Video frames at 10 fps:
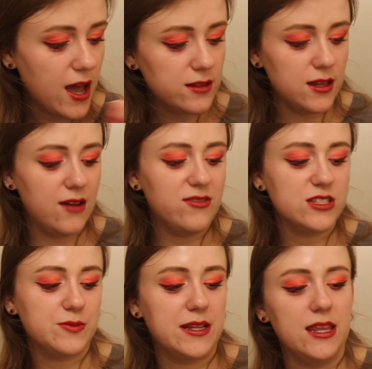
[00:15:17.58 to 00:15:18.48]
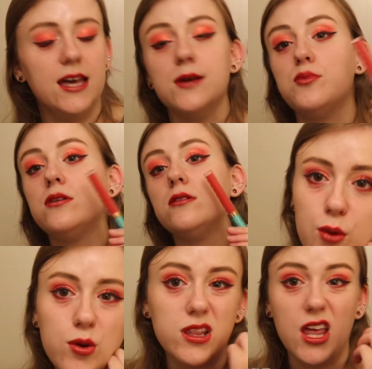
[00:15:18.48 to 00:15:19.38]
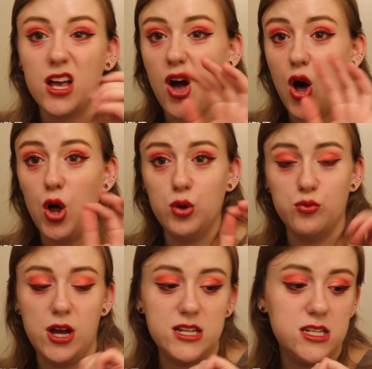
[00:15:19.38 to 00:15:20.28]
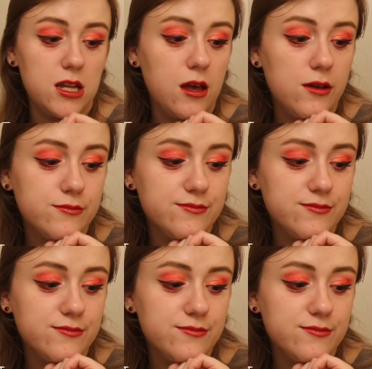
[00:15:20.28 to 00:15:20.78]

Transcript: I love this red lip. I went like all red today.